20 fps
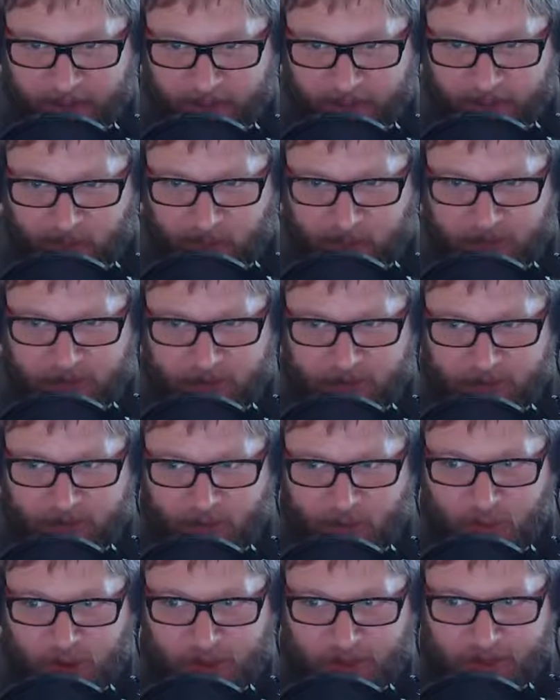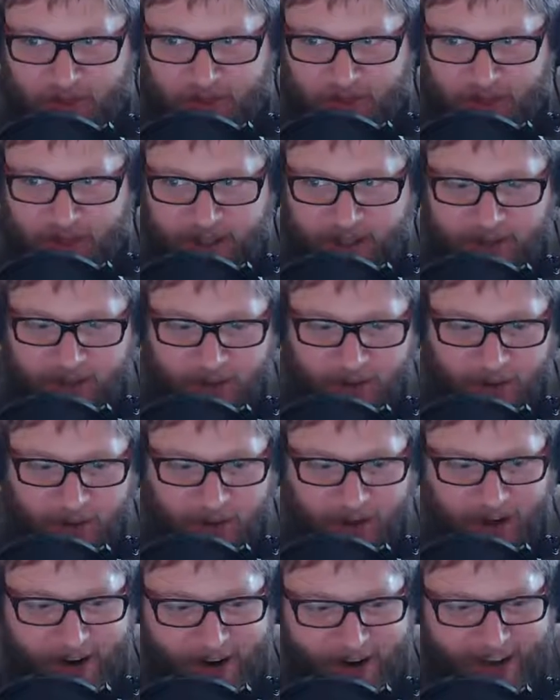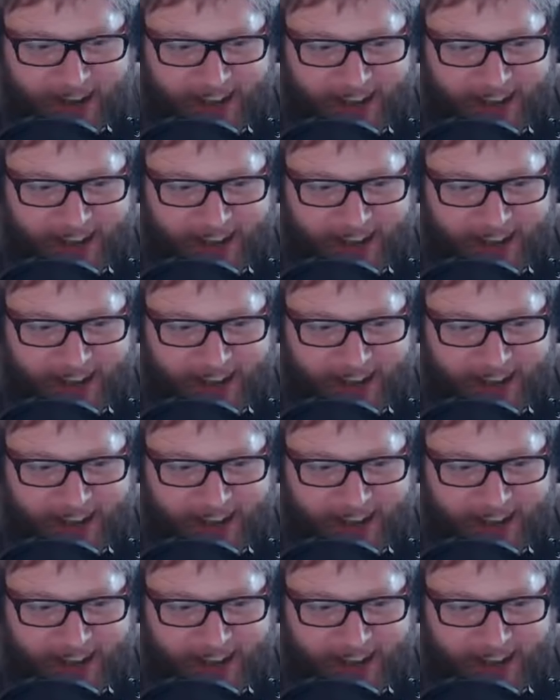which was even more